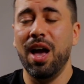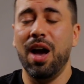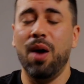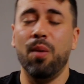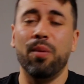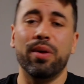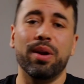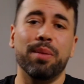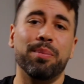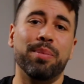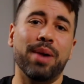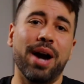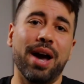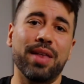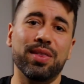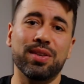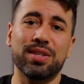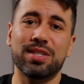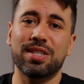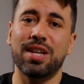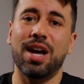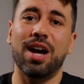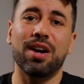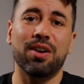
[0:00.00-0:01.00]
I want to buy
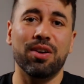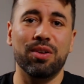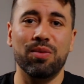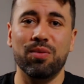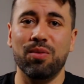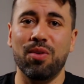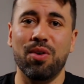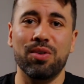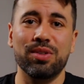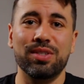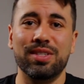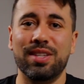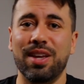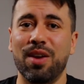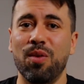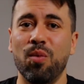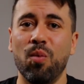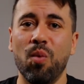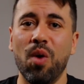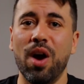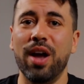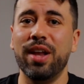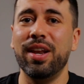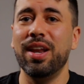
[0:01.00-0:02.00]
the stock on day
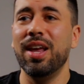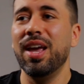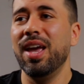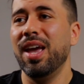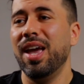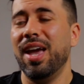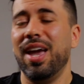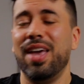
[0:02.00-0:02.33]
one